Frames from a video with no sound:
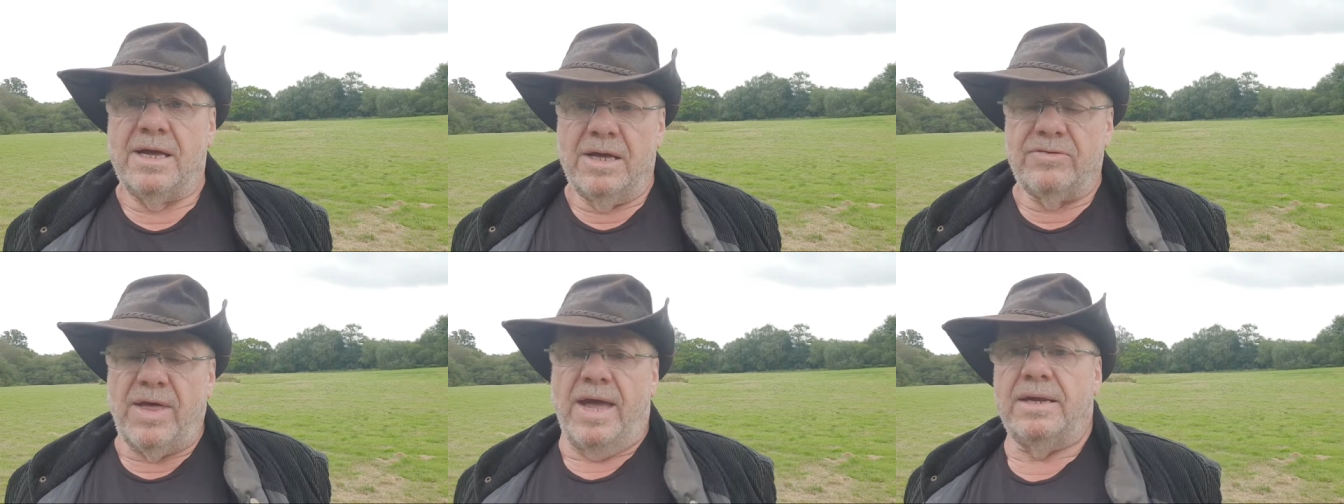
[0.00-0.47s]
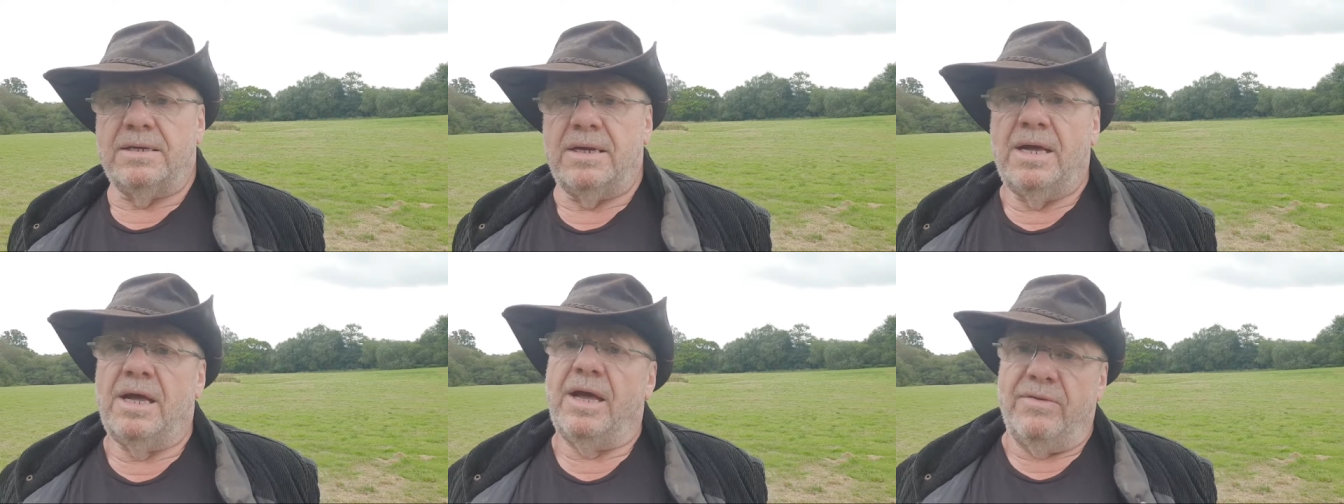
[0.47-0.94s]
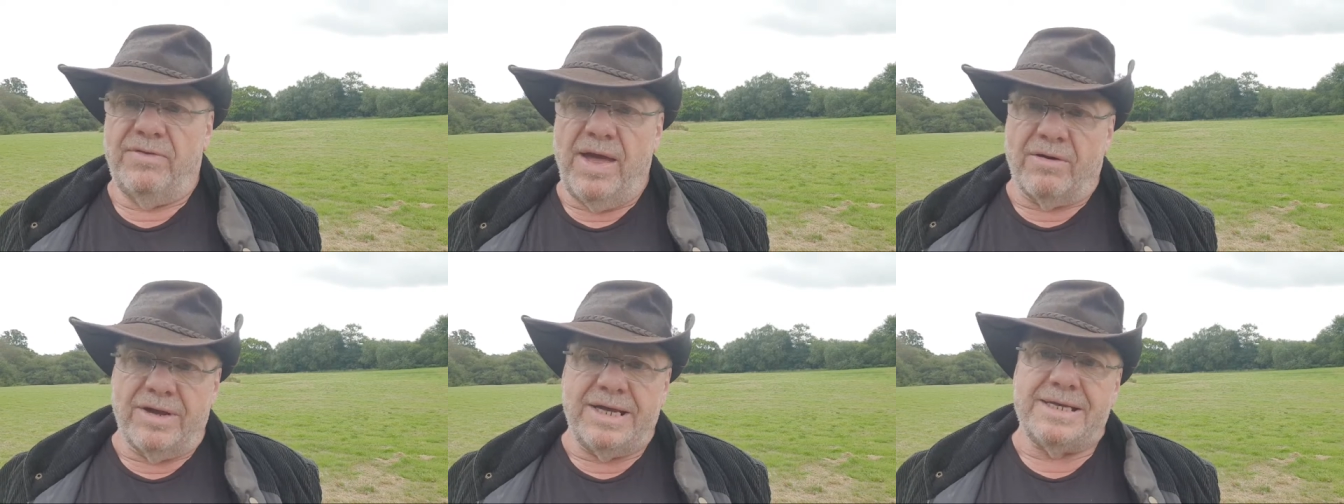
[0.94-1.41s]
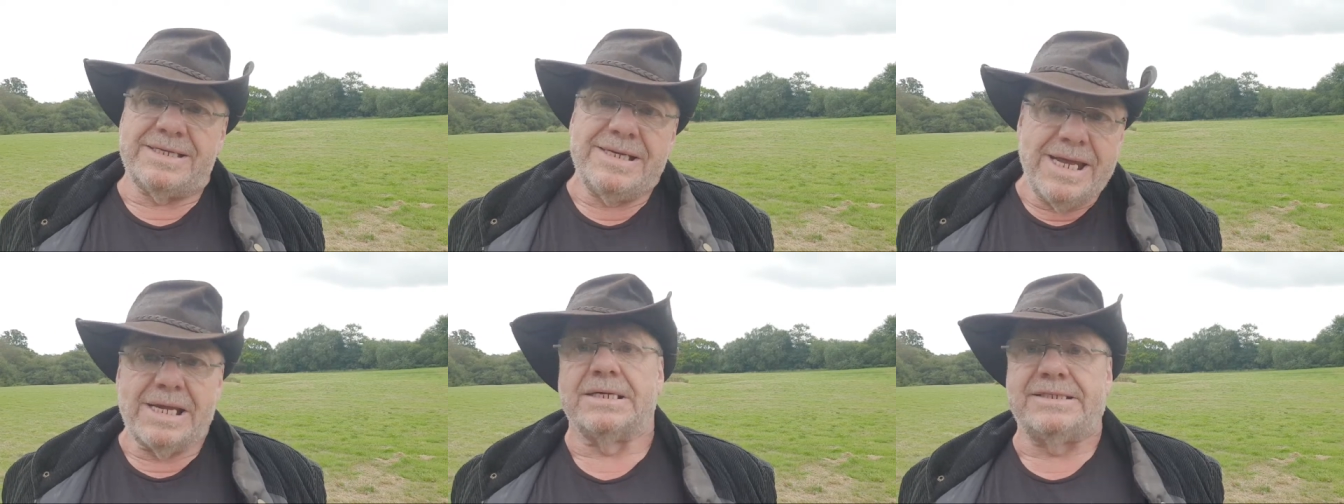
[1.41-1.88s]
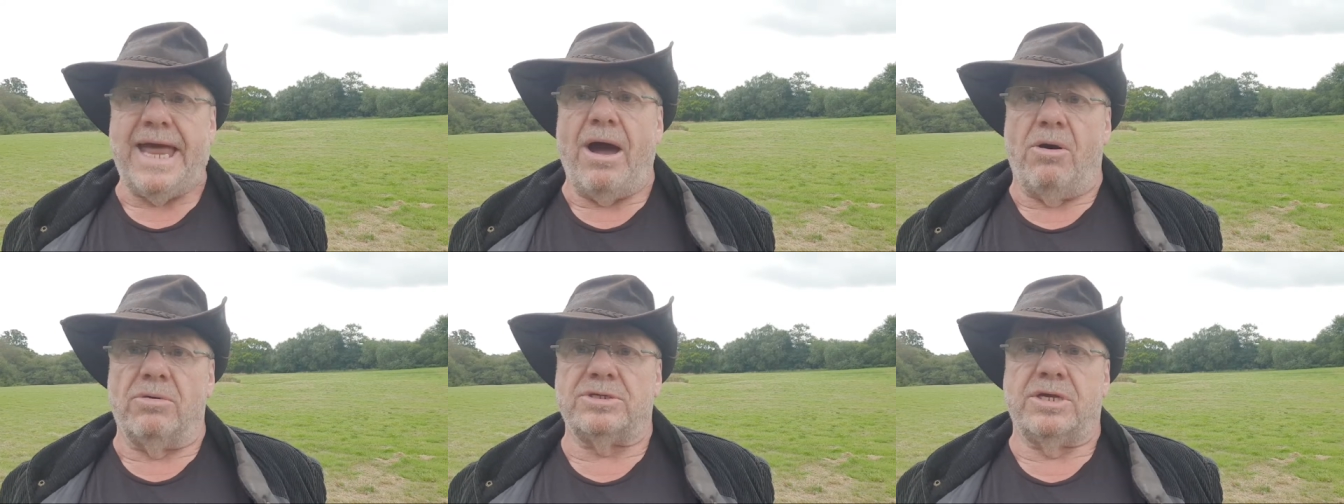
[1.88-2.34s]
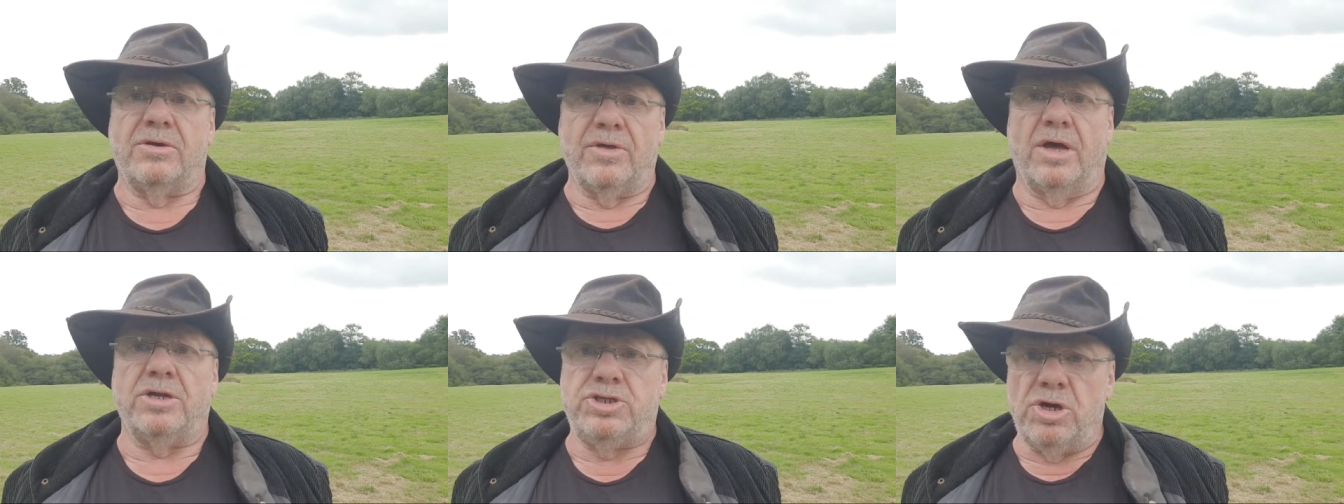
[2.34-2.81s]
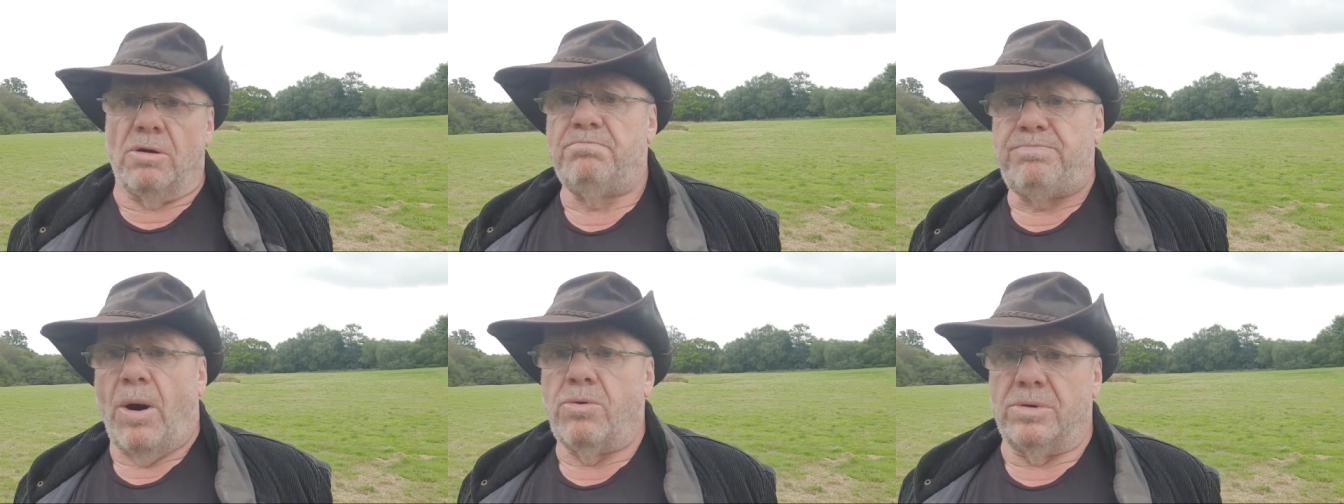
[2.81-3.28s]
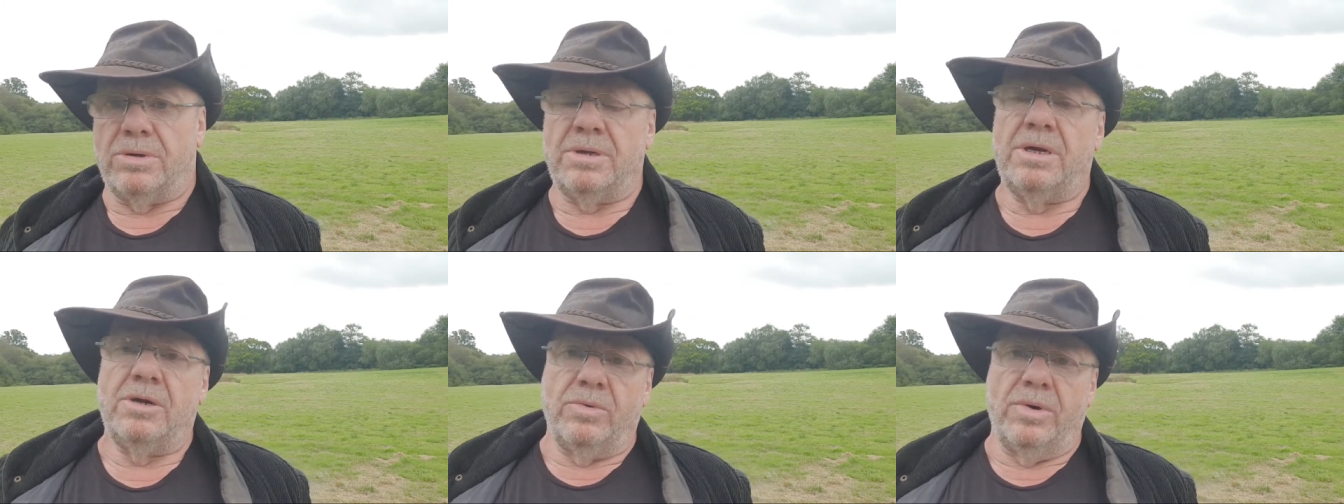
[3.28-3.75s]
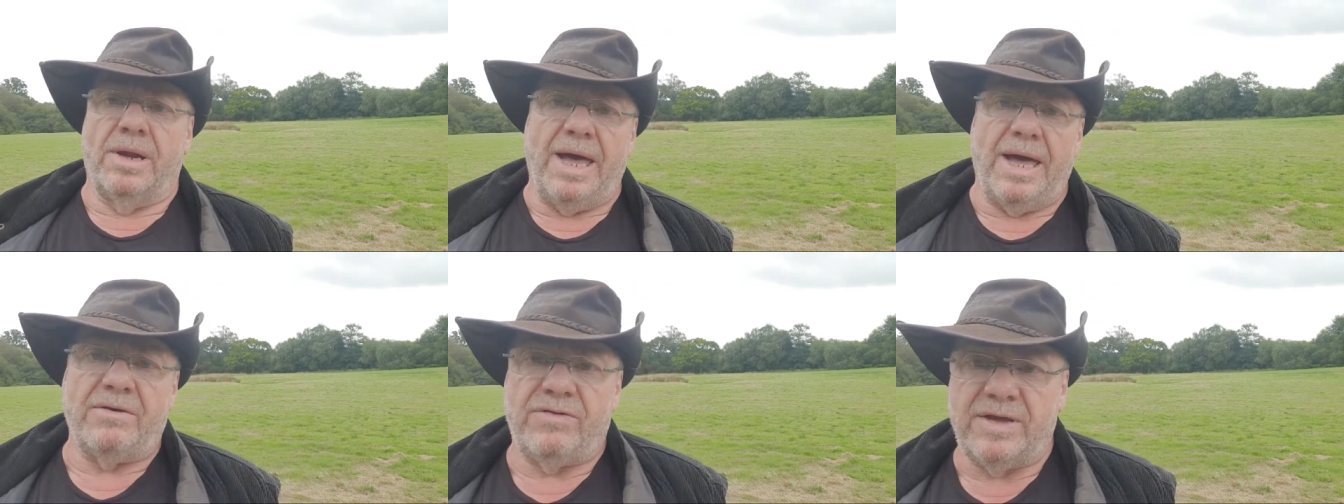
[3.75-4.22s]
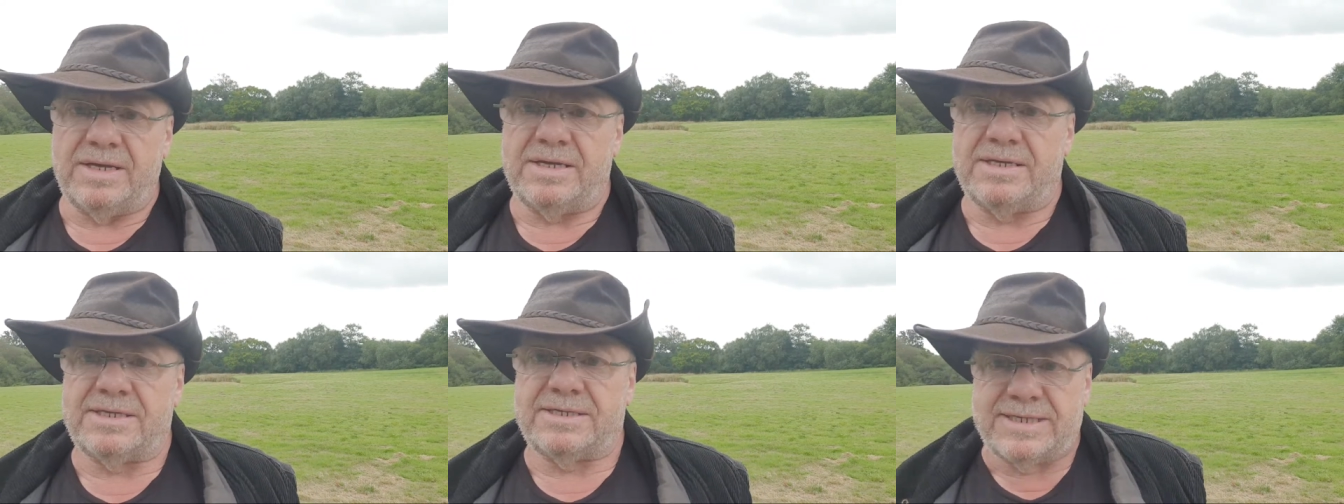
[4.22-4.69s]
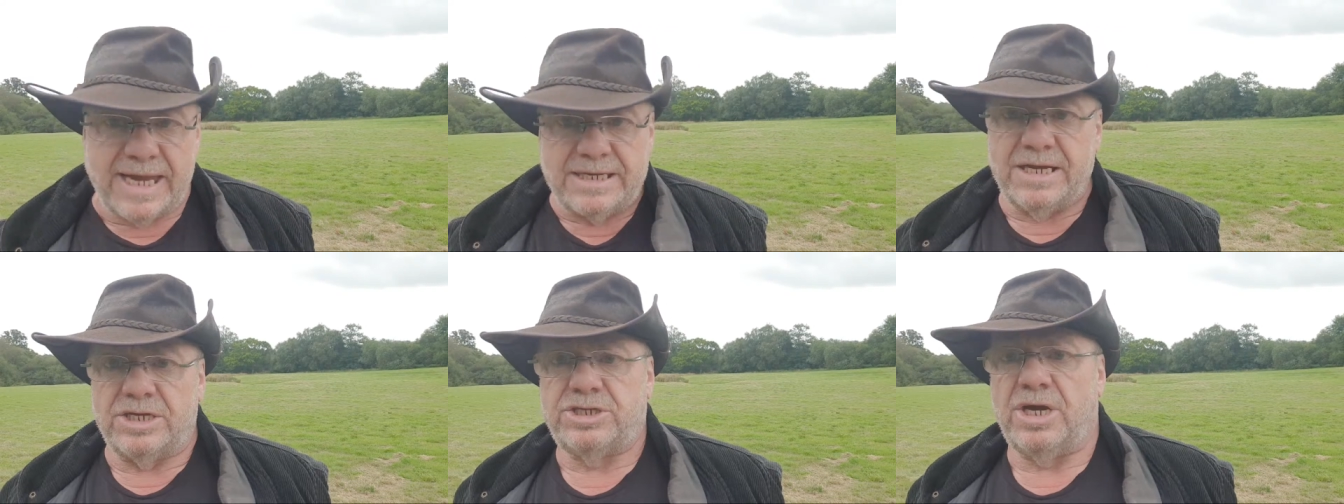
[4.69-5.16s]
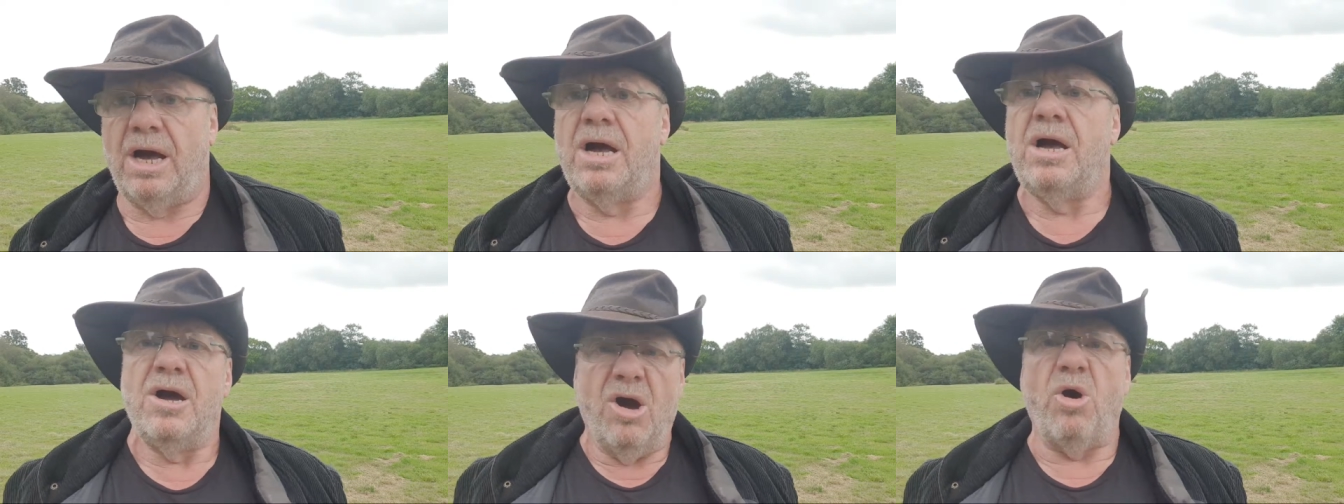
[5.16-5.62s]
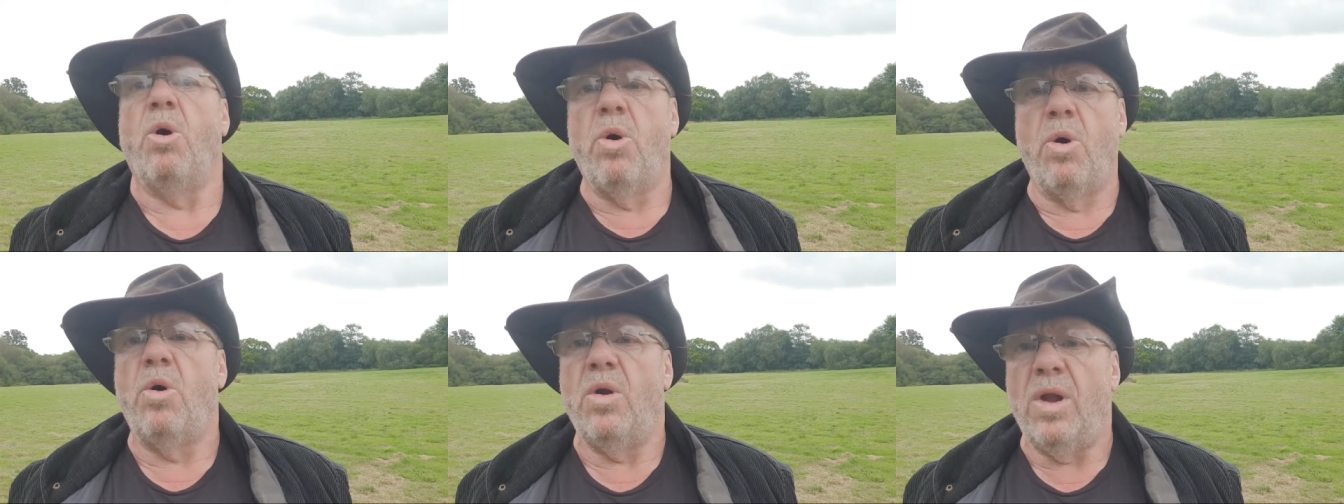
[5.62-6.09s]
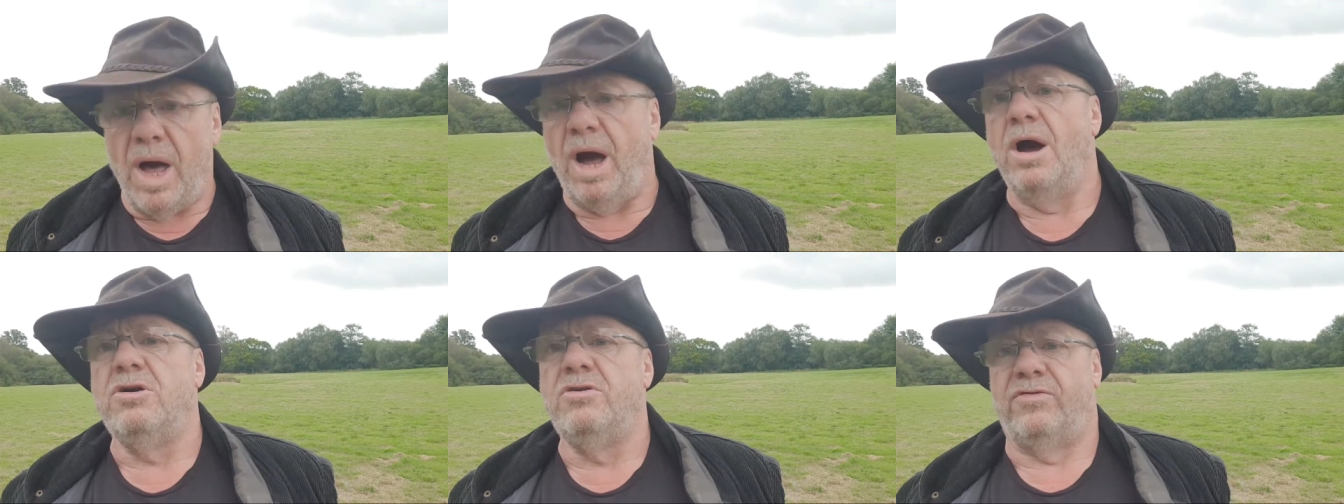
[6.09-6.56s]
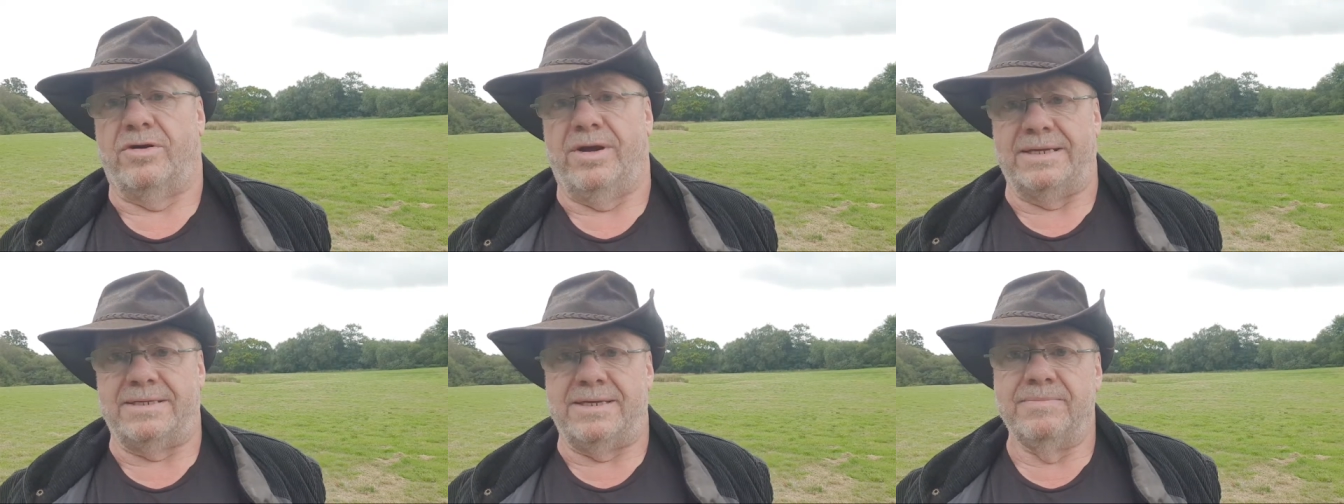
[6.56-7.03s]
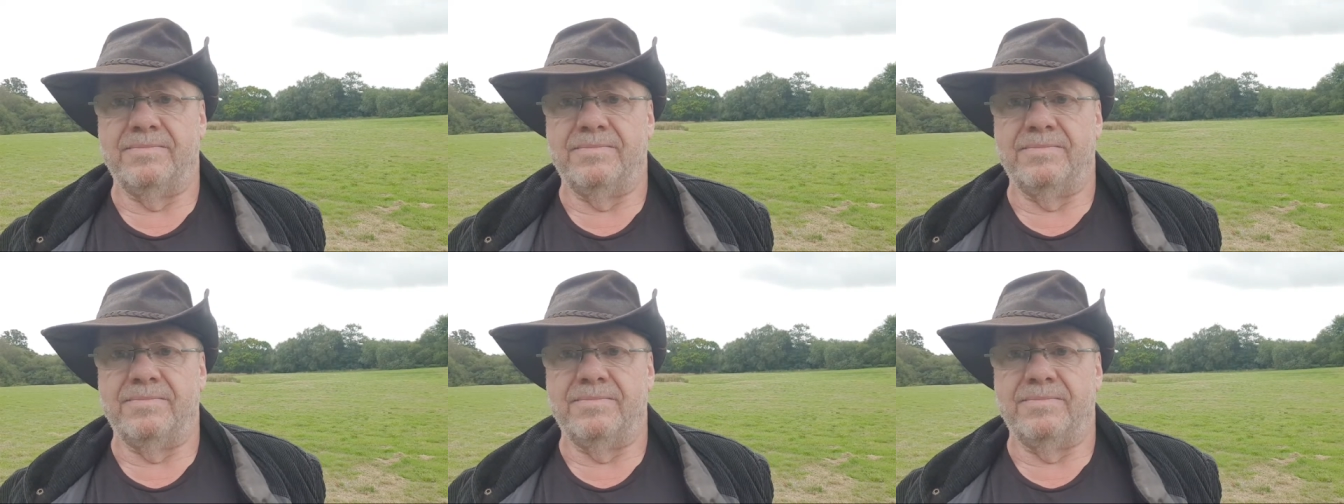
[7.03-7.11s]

then there is little doubt that John Bolton will have his signature all over it.